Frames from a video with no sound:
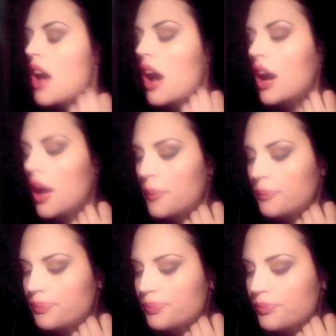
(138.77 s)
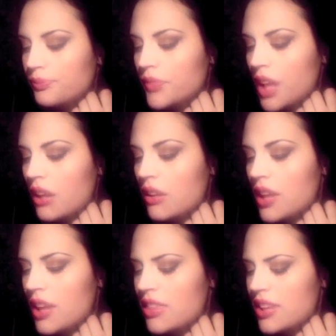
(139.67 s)
I
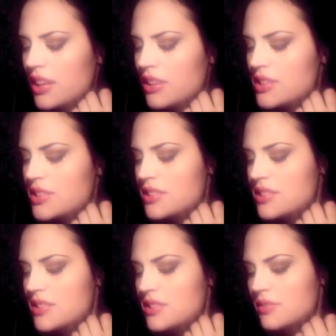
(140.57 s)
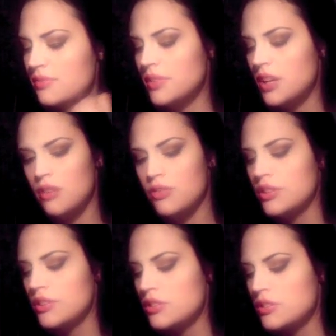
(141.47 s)
think this is
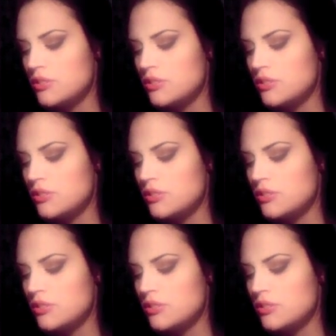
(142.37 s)
CoverGirl,